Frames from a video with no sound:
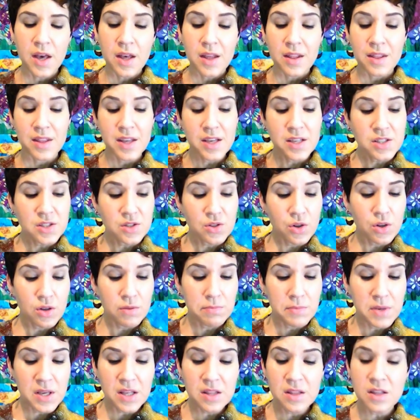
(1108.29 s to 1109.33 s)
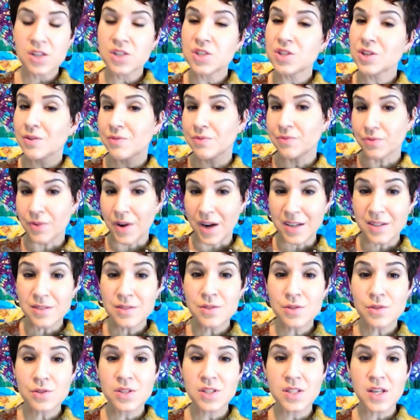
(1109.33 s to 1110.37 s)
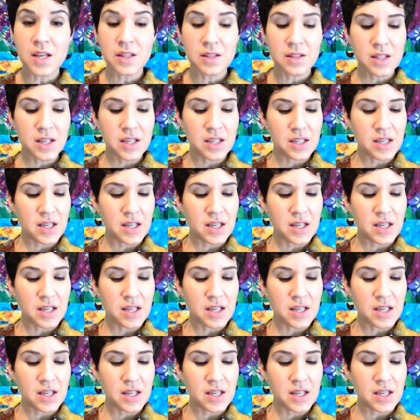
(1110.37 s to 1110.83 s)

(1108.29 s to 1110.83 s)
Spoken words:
This could mean that your friends are suddenly